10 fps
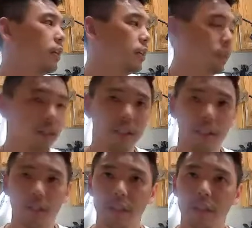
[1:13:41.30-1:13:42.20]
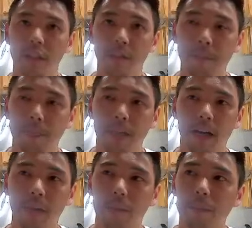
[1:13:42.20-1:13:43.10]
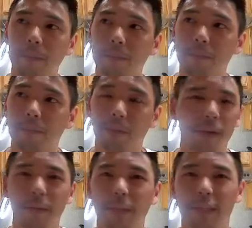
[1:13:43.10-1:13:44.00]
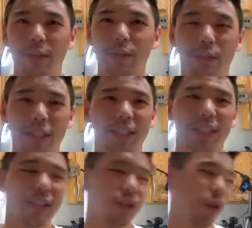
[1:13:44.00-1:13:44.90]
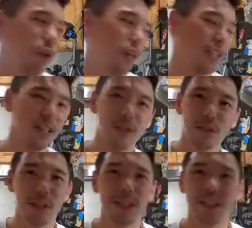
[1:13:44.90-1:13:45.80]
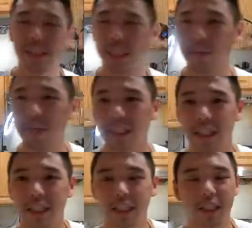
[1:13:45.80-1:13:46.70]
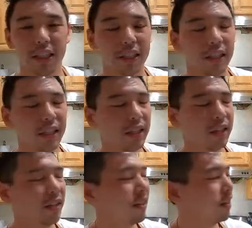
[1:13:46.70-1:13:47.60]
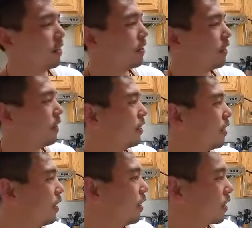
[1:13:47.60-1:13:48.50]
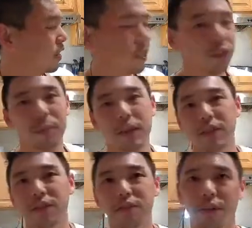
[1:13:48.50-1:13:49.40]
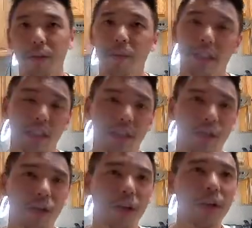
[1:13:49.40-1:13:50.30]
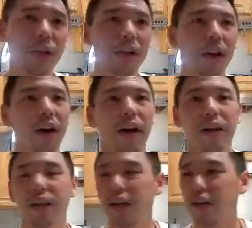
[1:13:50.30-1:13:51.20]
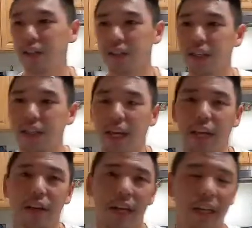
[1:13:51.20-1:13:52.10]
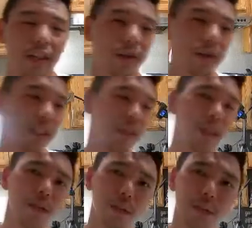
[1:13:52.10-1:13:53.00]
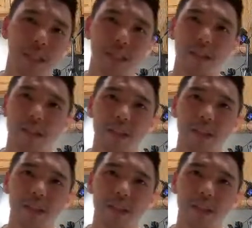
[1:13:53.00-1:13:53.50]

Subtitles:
TV series, probably because I was watching Legend of Korra at the time. So we did the sticky rice cakes and then the custard buns from Legend of Korra. And then I also did an egg tart recipe that was basically